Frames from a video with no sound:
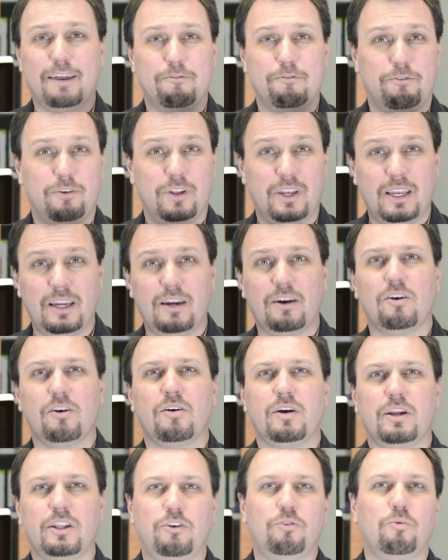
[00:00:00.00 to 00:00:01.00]
a
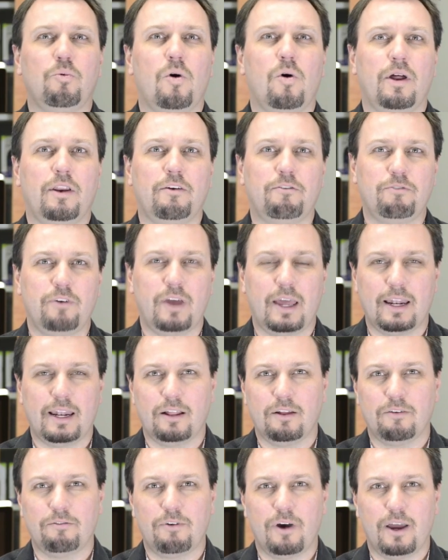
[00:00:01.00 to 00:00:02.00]
veneer and you want to
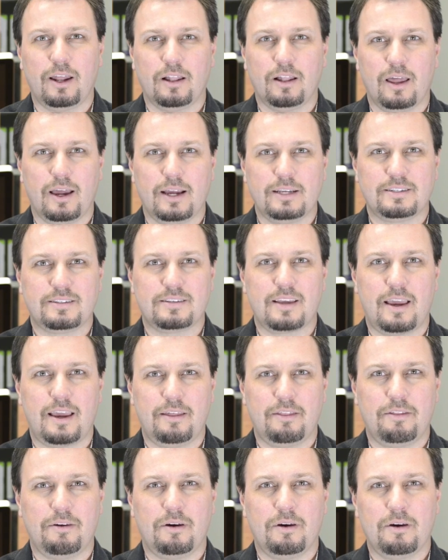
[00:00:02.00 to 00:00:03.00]
finalize, say,